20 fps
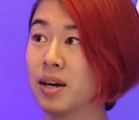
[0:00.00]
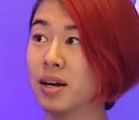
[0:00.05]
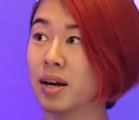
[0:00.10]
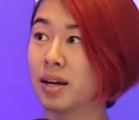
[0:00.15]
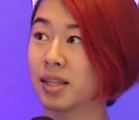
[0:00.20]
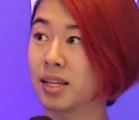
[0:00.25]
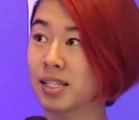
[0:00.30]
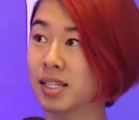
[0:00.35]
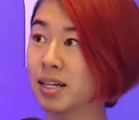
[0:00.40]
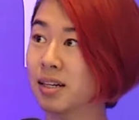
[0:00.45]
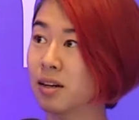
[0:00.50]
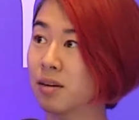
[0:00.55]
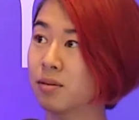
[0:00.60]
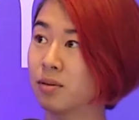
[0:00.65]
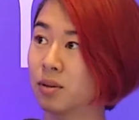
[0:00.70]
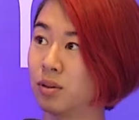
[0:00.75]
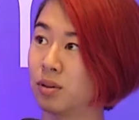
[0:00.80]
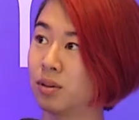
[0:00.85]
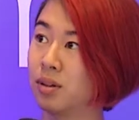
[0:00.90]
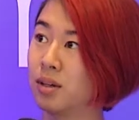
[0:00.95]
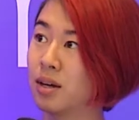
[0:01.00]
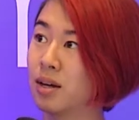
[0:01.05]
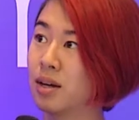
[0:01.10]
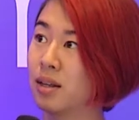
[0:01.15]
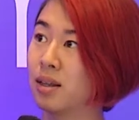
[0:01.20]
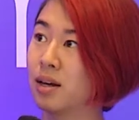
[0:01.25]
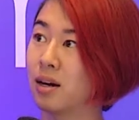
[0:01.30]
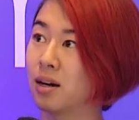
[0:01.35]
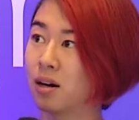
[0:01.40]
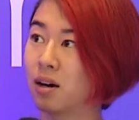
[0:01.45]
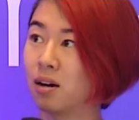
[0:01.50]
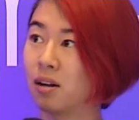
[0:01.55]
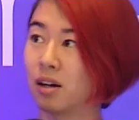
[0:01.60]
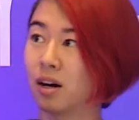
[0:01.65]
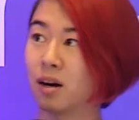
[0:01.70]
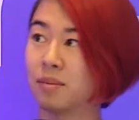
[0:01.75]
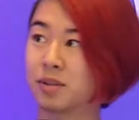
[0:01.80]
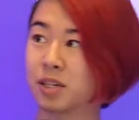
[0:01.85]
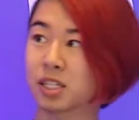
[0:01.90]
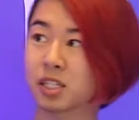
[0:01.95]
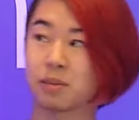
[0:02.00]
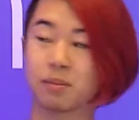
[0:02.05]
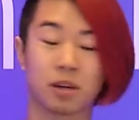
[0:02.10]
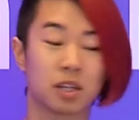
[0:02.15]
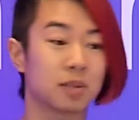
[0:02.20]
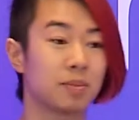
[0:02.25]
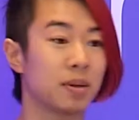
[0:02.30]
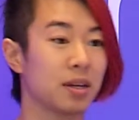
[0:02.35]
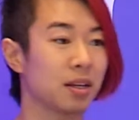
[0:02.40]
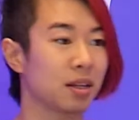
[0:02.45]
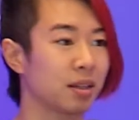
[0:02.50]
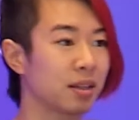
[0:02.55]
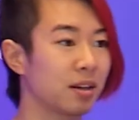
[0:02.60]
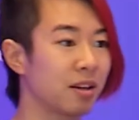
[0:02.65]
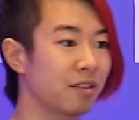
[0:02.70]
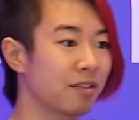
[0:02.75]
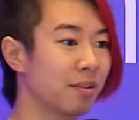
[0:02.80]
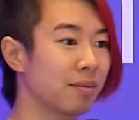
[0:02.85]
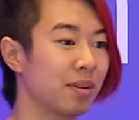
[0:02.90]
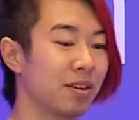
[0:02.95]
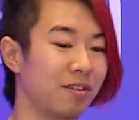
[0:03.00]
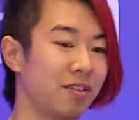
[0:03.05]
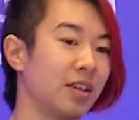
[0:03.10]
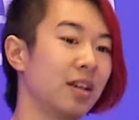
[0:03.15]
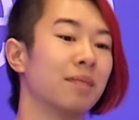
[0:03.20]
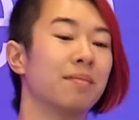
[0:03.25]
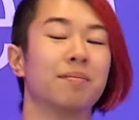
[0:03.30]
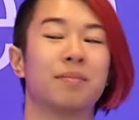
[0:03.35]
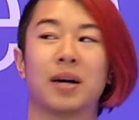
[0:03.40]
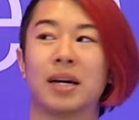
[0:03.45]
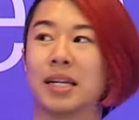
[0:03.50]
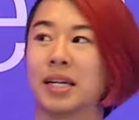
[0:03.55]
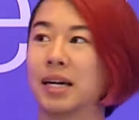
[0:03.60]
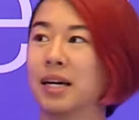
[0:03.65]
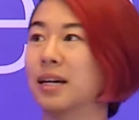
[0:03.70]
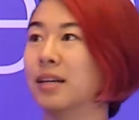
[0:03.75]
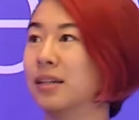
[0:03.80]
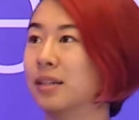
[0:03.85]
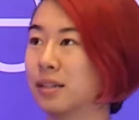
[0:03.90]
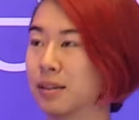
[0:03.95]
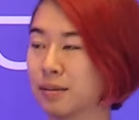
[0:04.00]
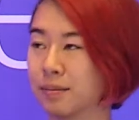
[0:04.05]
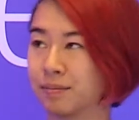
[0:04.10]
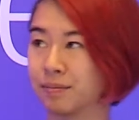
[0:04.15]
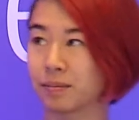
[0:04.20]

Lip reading: And the second rule, that all objects must be cleared from the VM by the end.